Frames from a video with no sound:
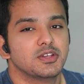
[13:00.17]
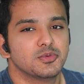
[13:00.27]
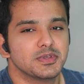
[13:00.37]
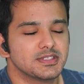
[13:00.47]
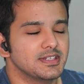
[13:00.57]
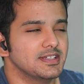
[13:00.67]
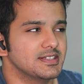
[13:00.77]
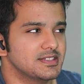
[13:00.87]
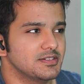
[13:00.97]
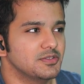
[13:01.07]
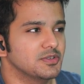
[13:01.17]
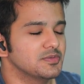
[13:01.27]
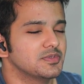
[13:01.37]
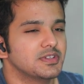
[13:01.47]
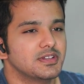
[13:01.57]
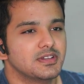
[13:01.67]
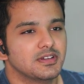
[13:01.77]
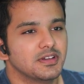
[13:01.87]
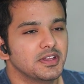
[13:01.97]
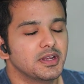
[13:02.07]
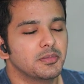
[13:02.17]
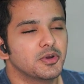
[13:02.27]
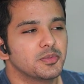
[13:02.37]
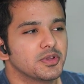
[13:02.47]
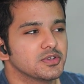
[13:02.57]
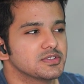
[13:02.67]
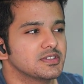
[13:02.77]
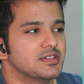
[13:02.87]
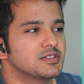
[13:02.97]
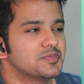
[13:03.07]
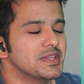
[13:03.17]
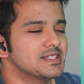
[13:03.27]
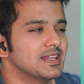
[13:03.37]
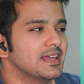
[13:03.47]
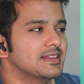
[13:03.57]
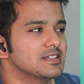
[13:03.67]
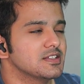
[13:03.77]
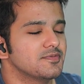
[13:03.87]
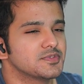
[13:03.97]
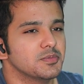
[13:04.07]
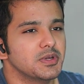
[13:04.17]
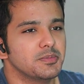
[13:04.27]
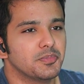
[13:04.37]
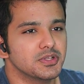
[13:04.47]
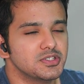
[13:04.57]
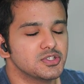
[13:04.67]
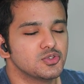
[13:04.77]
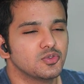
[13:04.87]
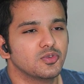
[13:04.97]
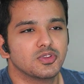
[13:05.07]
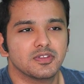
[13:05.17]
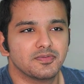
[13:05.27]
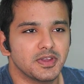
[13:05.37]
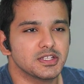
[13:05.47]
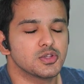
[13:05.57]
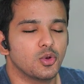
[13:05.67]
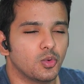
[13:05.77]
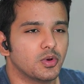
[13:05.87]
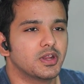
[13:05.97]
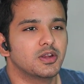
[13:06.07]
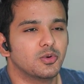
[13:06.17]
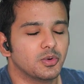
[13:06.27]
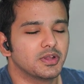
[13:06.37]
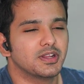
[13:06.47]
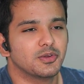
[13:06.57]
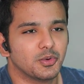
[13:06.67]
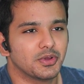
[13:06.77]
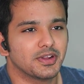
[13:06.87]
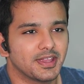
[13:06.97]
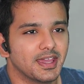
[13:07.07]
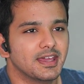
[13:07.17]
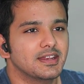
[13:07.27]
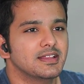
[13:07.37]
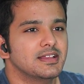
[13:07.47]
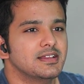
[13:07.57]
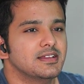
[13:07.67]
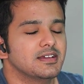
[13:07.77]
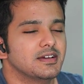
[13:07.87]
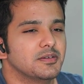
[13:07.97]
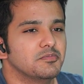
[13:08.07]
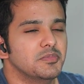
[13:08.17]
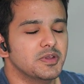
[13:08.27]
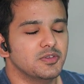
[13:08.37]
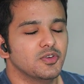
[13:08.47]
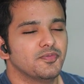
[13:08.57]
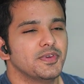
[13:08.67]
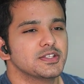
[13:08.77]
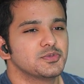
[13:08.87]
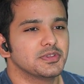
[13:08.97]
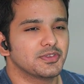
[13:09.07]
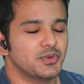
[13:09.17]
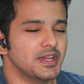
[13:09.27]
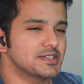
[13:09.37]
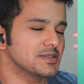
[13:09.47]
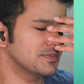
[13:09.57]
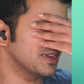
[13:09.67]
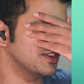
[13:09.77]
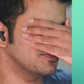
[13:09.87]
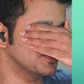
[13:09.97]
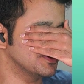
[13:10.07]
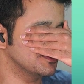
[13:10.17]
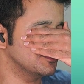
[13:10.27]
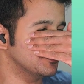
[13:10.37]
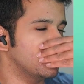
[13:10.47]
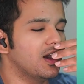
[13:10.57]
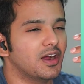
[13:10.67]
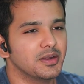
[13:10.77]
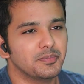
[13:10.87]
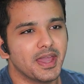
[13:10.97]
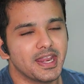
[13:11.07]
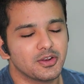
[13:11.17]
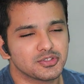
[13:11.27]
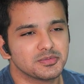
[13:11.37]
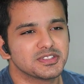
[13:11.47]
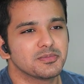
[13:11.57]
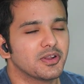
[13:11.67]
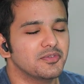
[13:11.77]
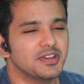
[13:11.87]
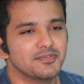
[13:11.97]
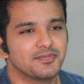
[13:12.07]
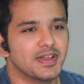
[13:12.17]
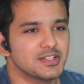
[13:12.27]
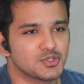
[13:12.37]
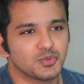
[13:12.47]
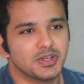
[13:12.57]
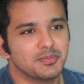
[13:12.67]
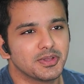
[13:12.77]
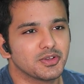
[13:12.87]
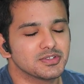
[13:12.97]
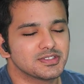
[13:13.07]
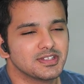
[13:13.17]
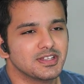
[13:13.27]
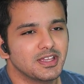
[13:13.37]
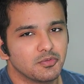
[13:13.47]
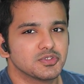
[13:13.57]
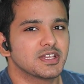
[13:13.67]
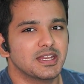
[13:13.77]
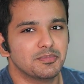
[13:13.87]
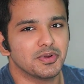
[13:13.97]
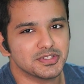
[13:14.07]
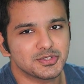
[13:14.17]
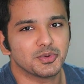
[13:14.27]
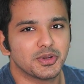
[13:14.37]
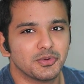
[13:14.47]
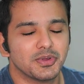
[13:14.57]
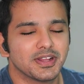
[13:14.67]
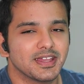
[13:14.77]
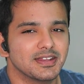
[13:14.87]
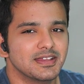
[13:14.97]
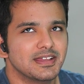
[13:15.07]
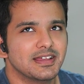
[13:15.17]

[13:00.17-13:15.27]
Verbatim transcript: thing to basically you know hear about because it's basically like this: if somebody punches you on the face over and over and over again, uh, your face will create some kind of a hard barrier or something, some kind of defense over it because it was getting punched over and over again.